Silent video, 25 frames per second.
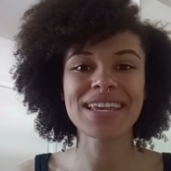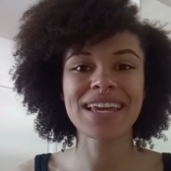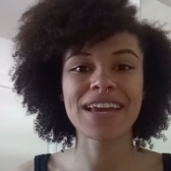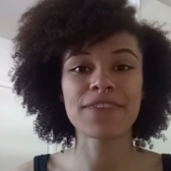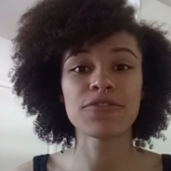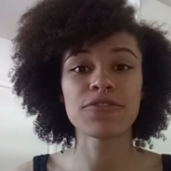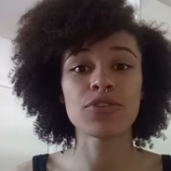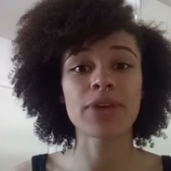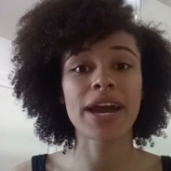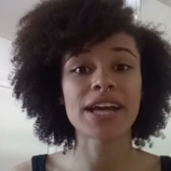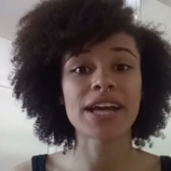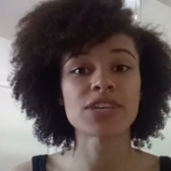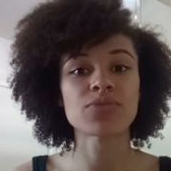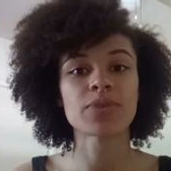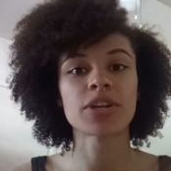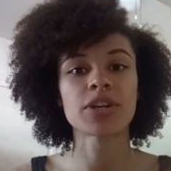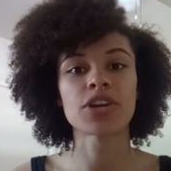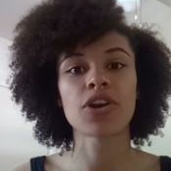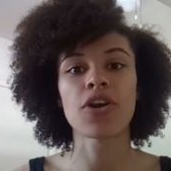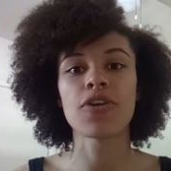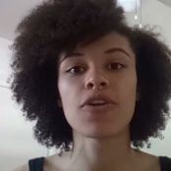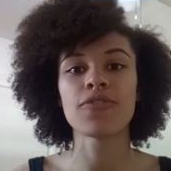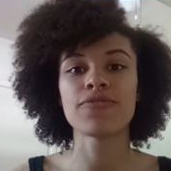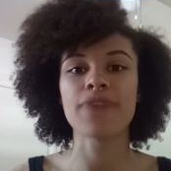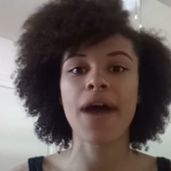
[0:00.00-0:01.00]
If you guys want to
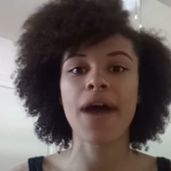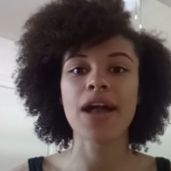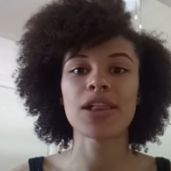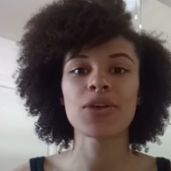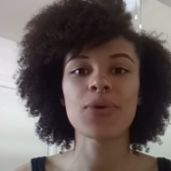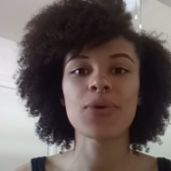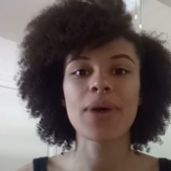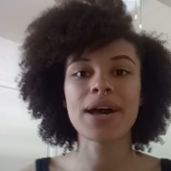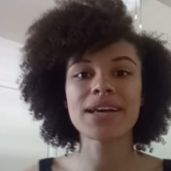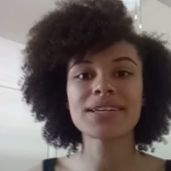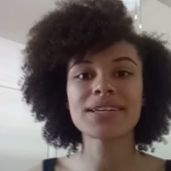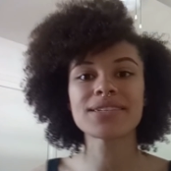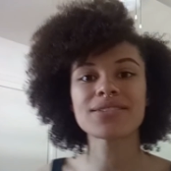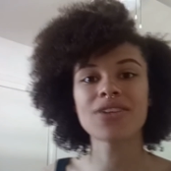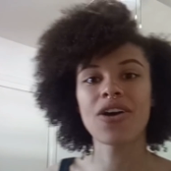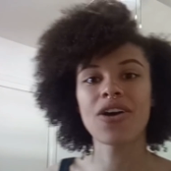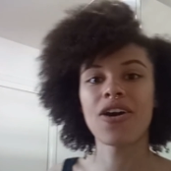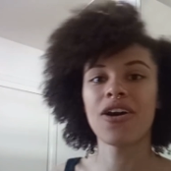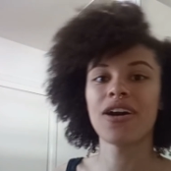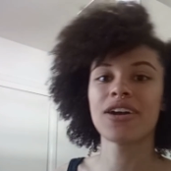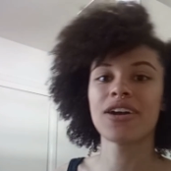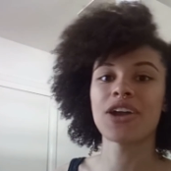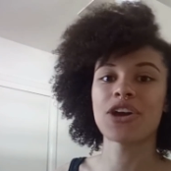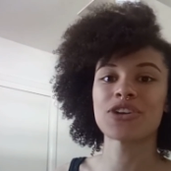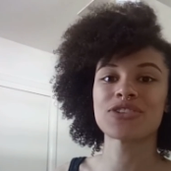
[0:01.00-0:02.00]
go follow us
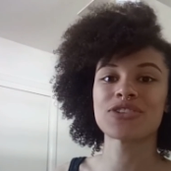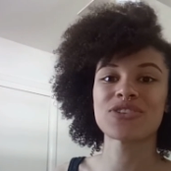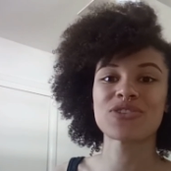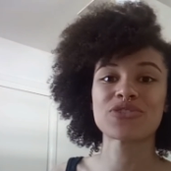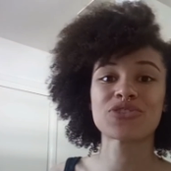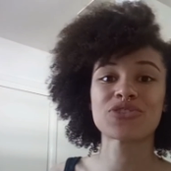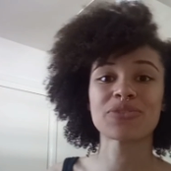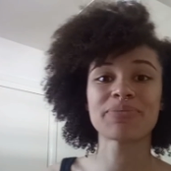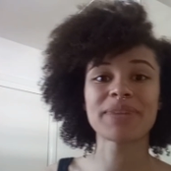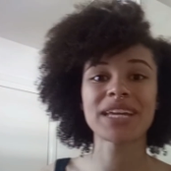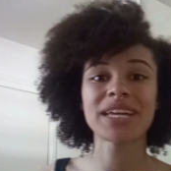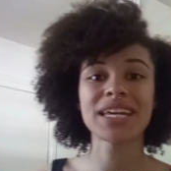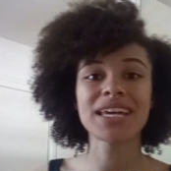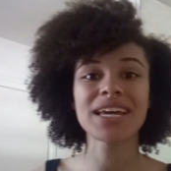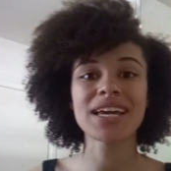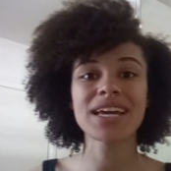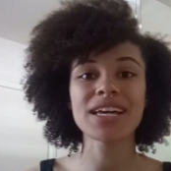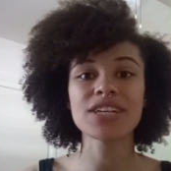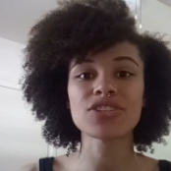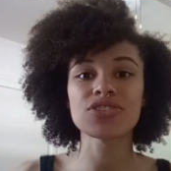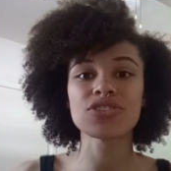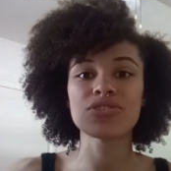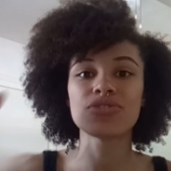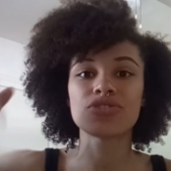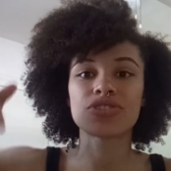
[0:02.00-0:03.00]
on our social
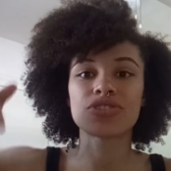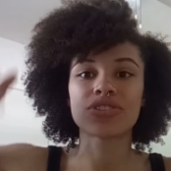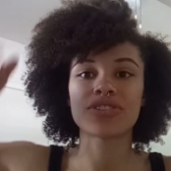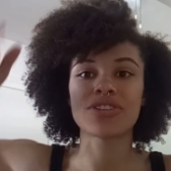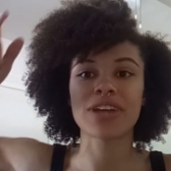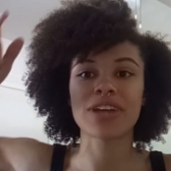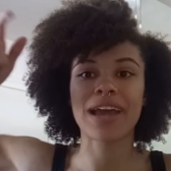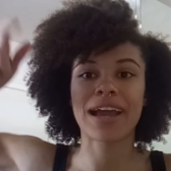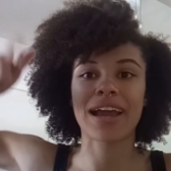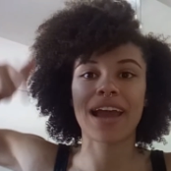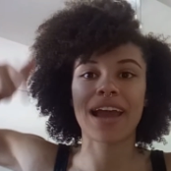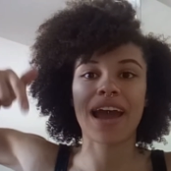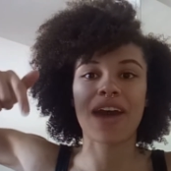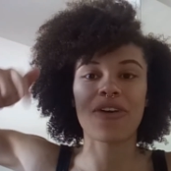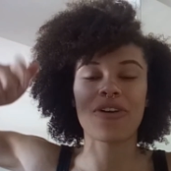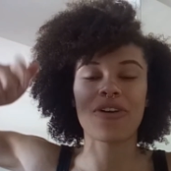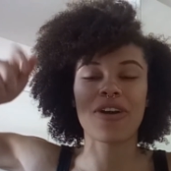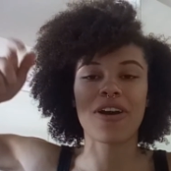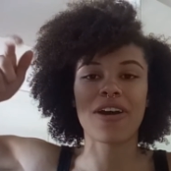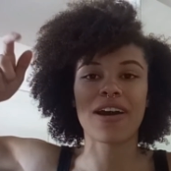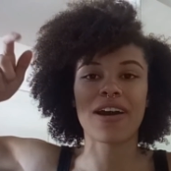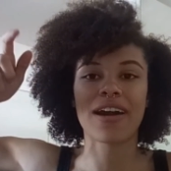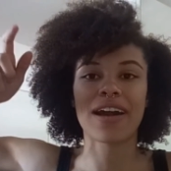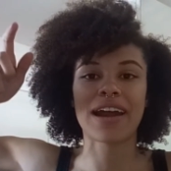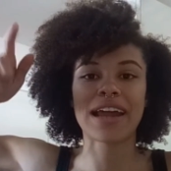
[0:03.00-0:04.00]
medias, you should check out
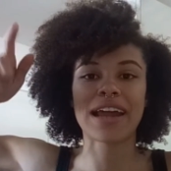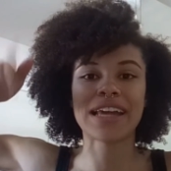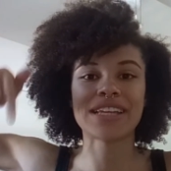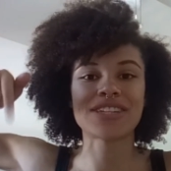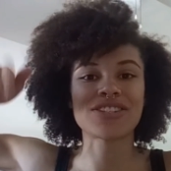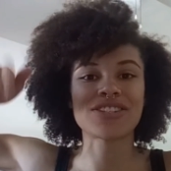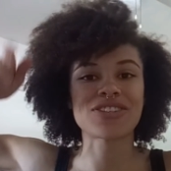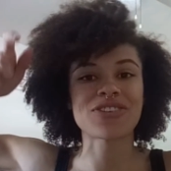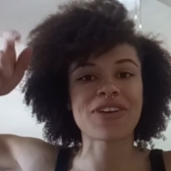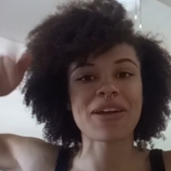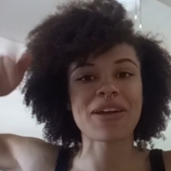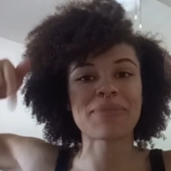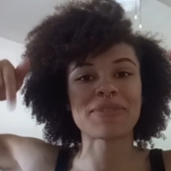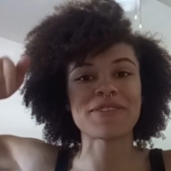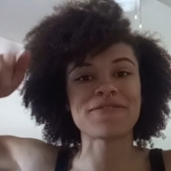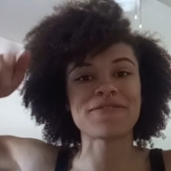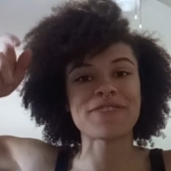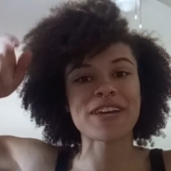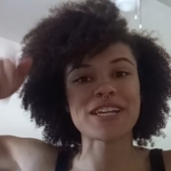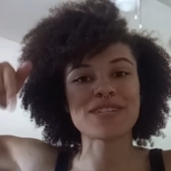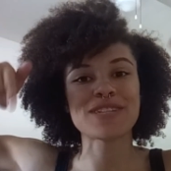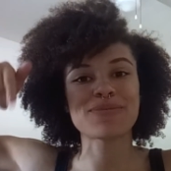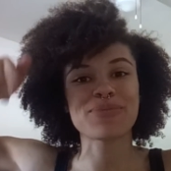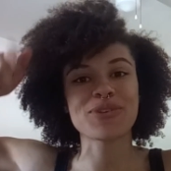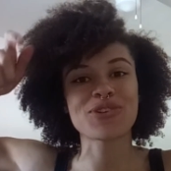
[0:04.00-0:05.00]
our Instagram and
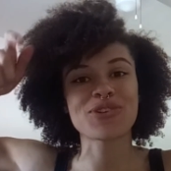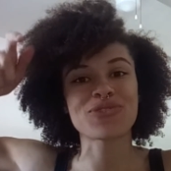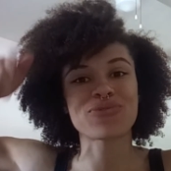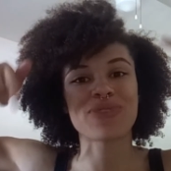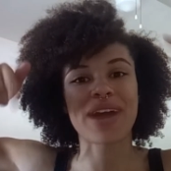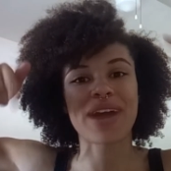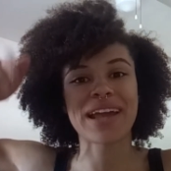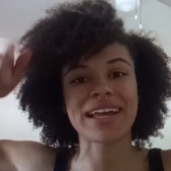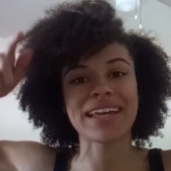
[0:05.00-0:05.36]
Facebook right